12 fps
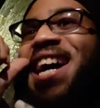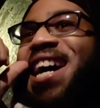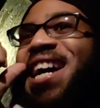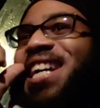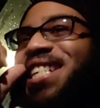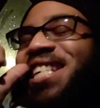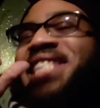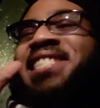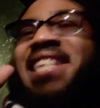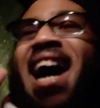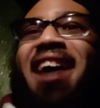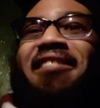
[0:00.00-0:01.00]
It's
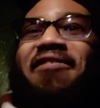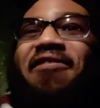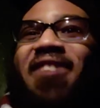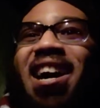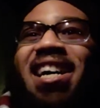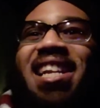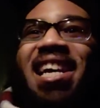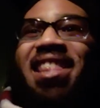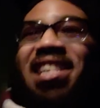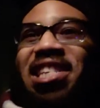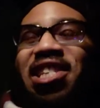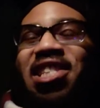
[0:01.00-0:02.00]
not fun in
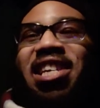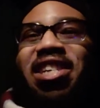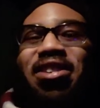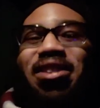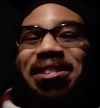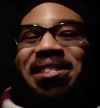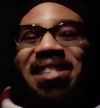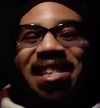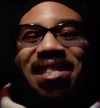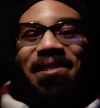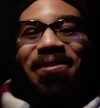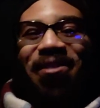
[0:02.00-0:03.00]
the traditional
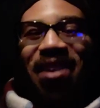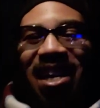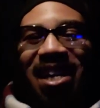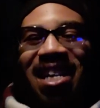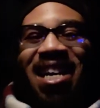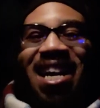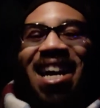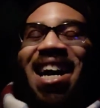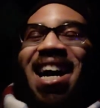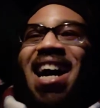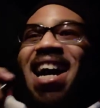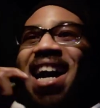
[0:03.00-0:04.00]
sense of
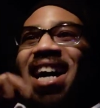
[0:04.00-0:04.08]
fun.